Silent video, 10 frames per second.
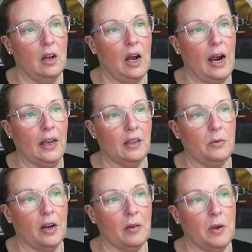Highly
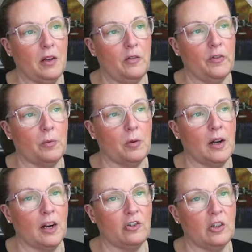recommended for
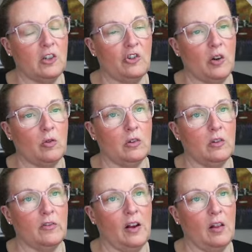production and general
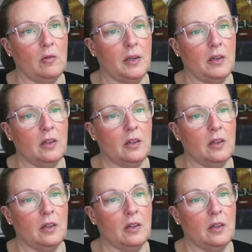development.